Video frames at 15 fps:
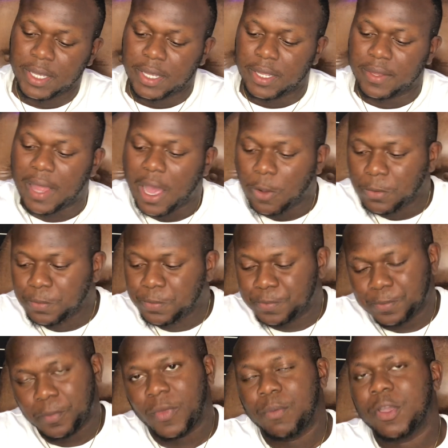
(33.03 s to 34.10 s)
Now,
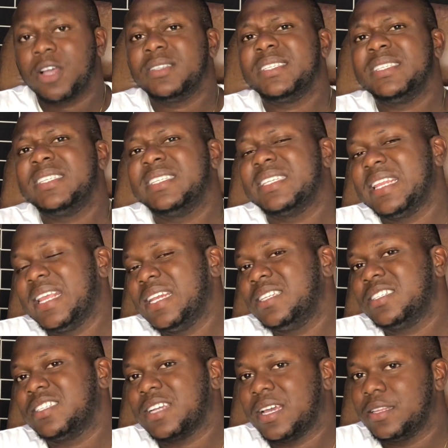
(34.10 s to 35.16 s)
because this is a learning
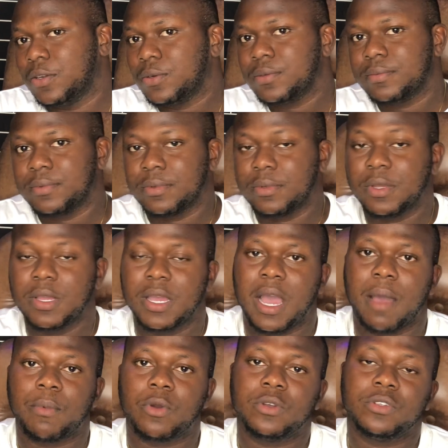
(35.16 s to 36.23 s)
channel,
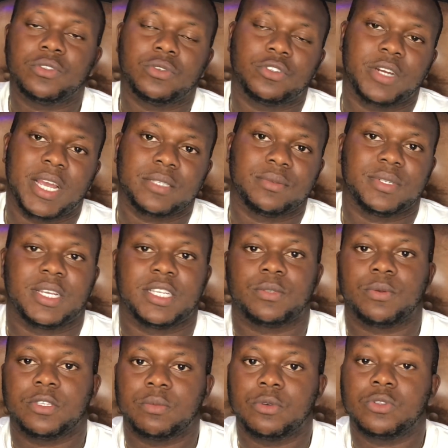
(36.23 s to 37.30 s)
I'm going to try as much as
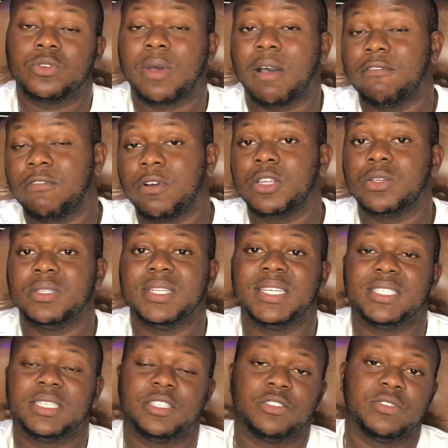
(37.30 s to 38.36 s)
possible to avoid
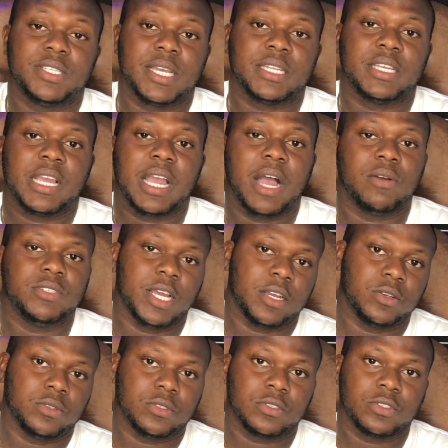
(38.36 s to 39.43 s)
unnecessary technical
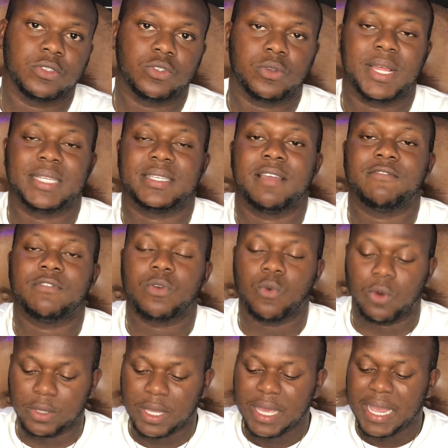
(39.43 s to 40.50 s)
jargon so that
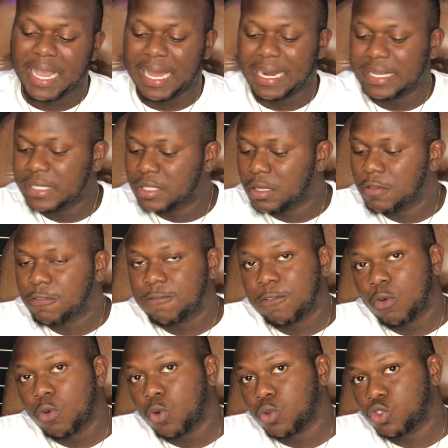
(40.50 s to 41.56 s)
everyone can easily
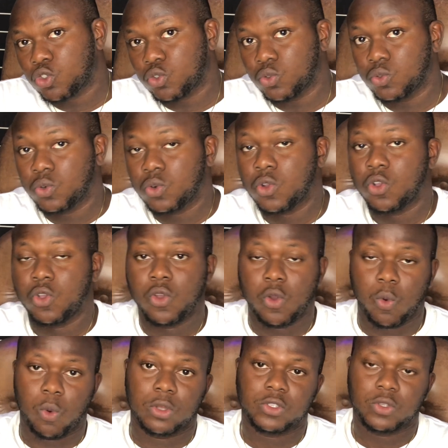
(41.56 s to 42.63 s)
follow through
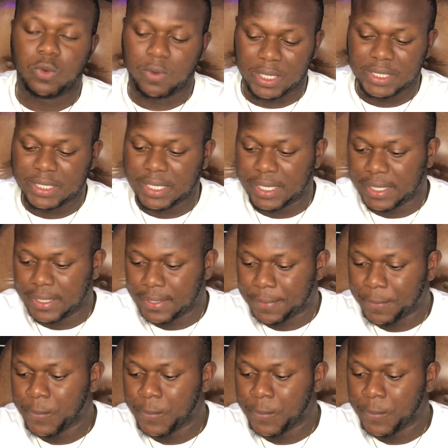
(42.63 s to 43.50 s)
what we're saying.